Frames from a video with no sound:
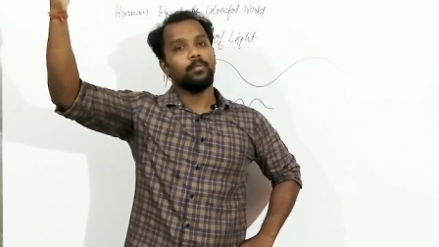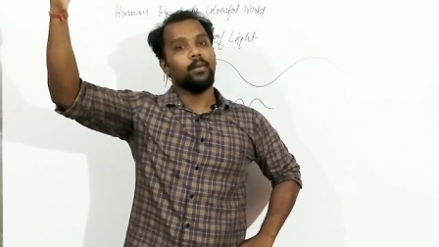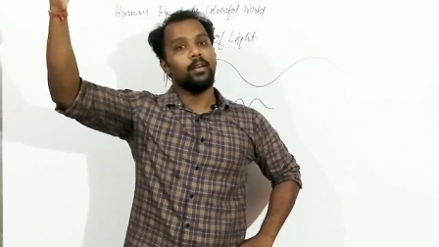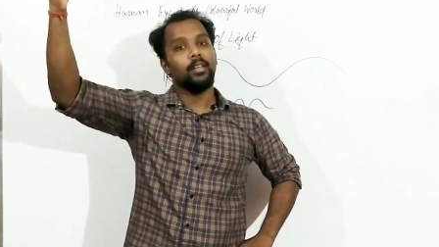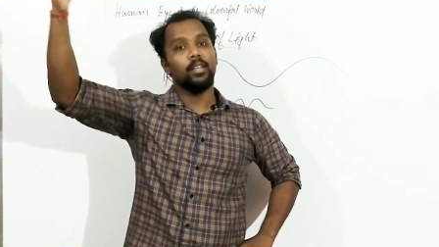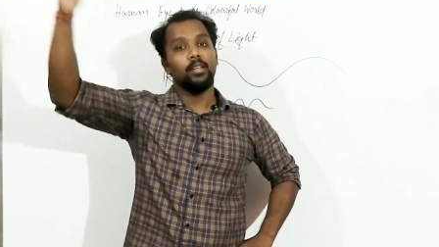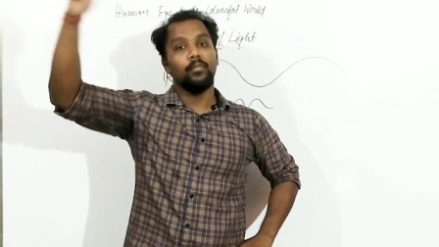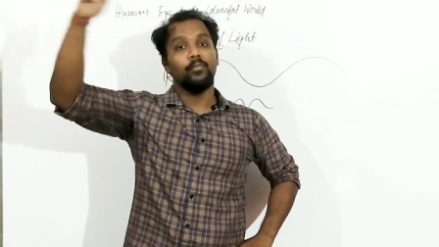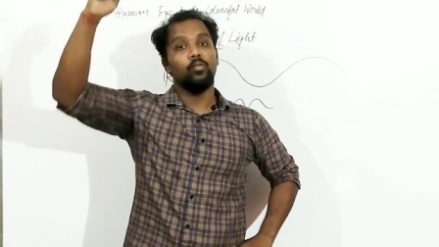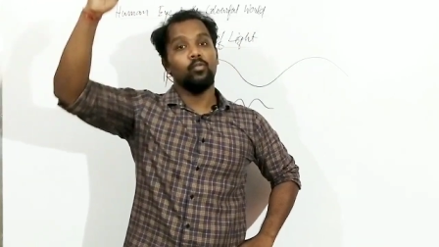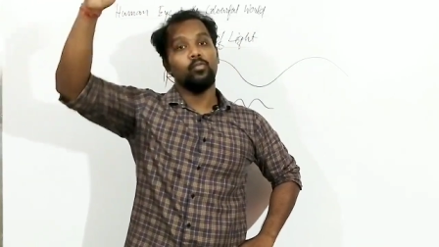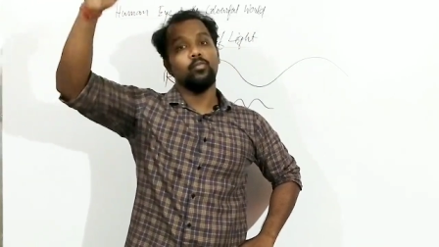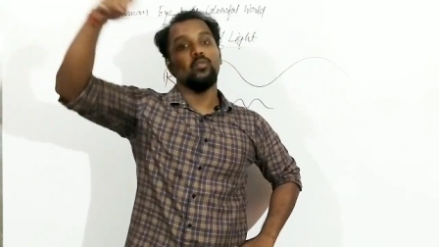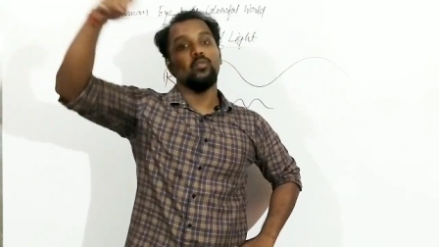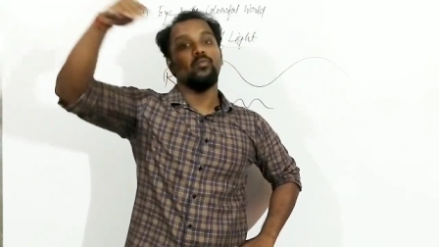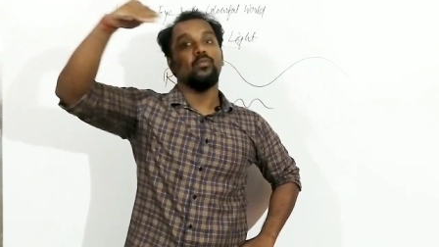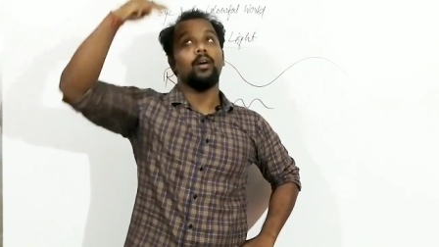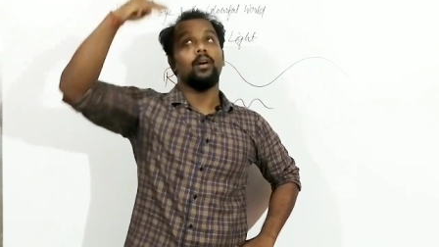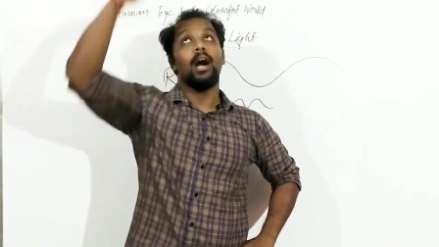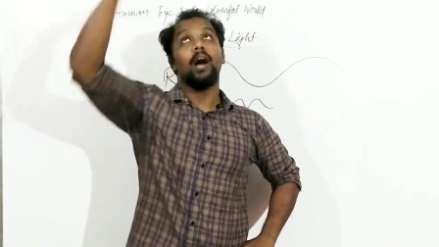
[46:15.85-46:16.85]
But if you
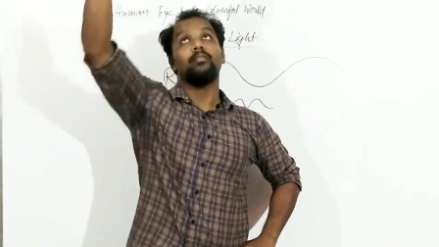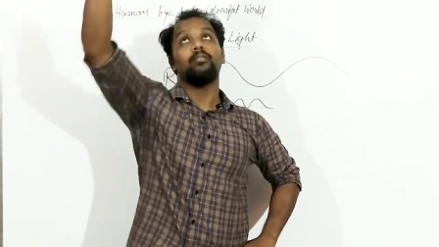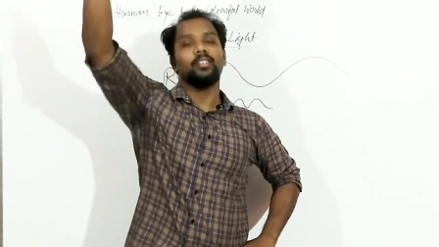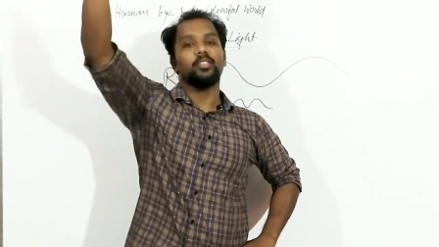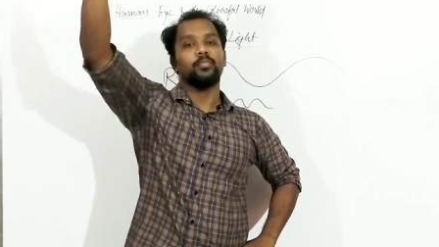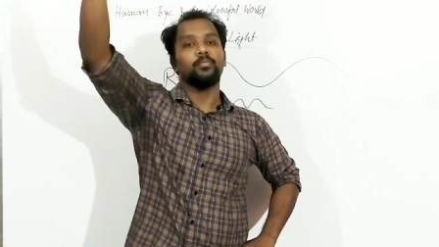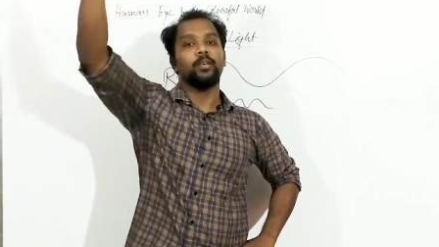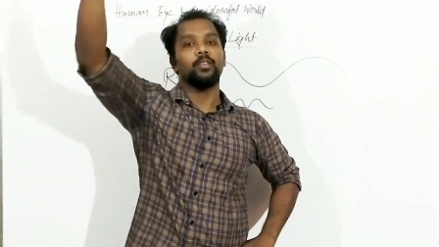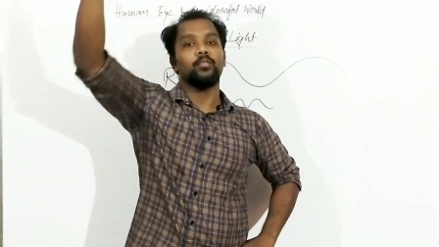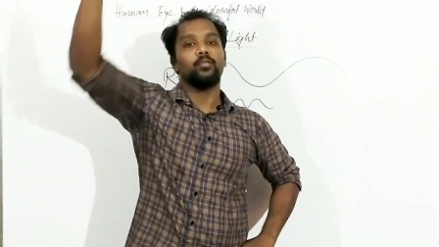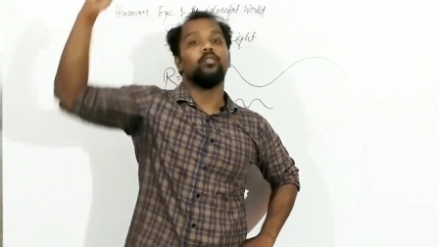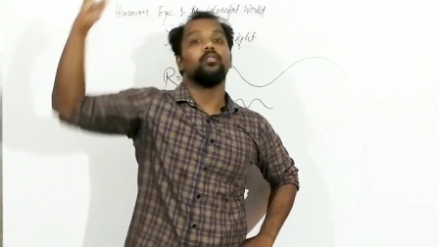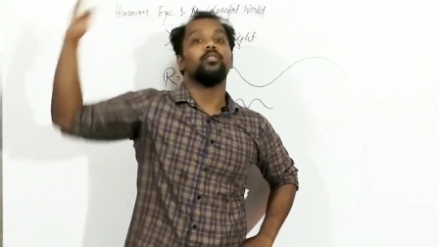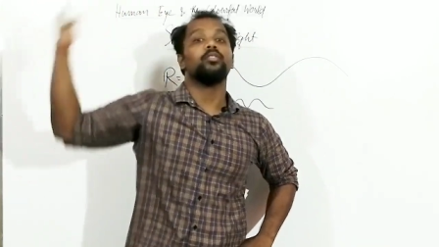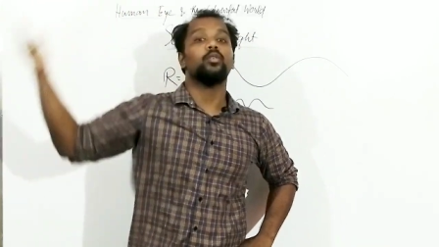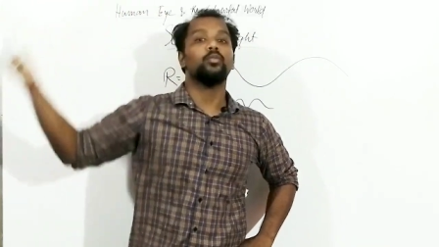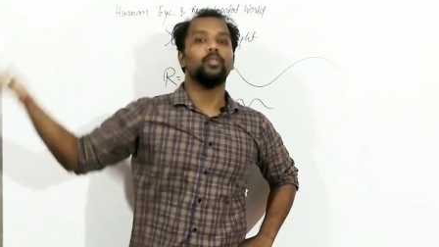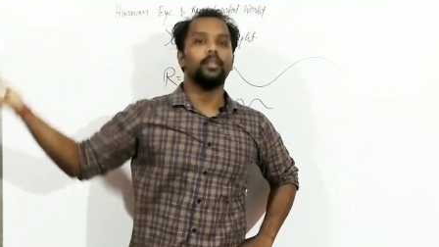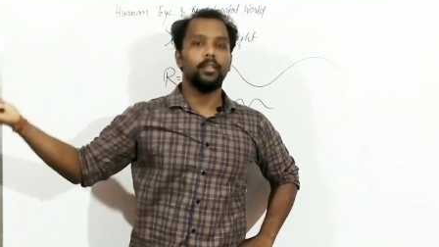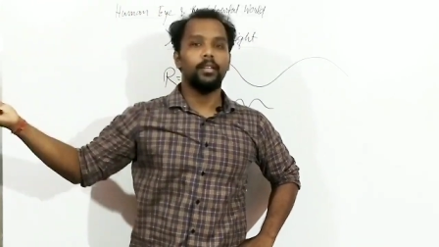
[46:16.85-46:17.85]
move outer space, what is
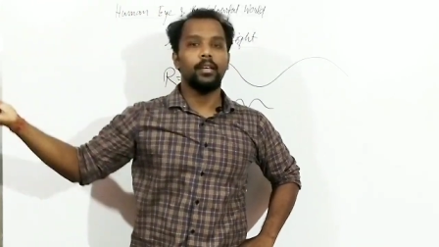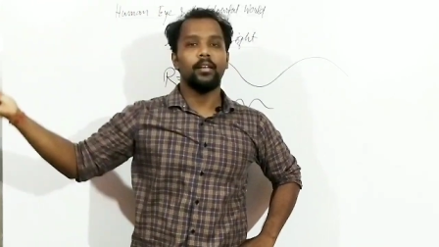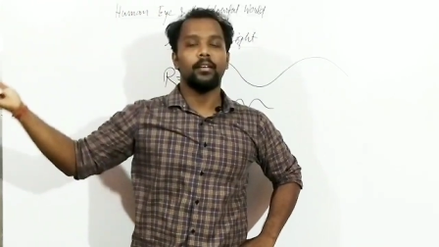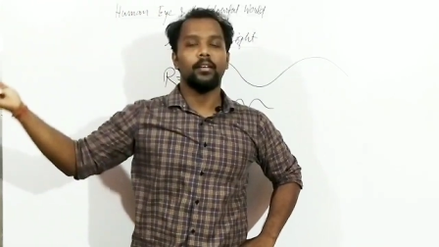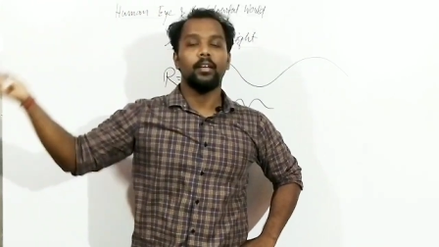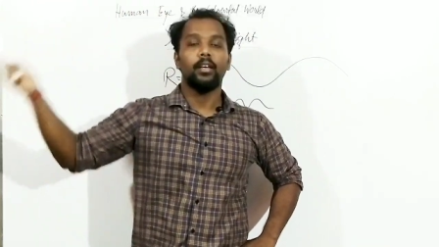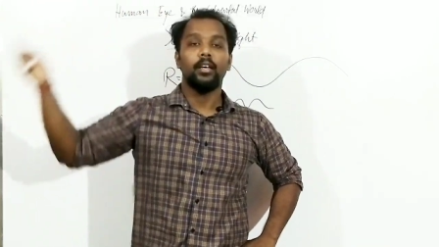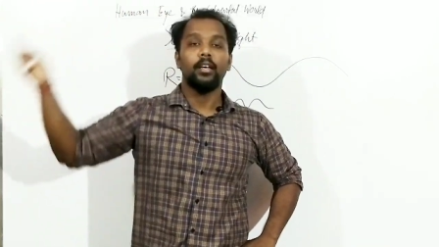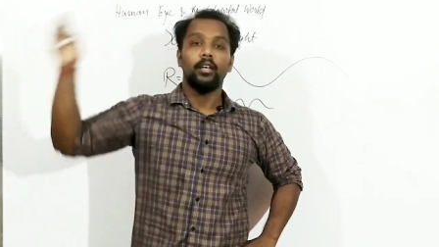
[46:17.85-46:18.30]
going to be there?